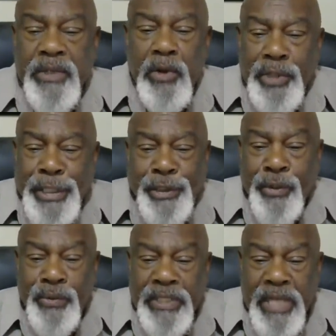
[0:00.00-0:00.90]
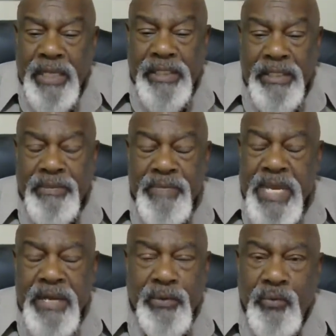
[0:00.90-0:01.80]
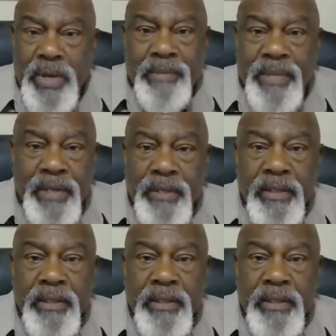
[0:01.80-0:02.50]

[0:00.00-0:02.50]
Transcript: only 2 sexes, men and women.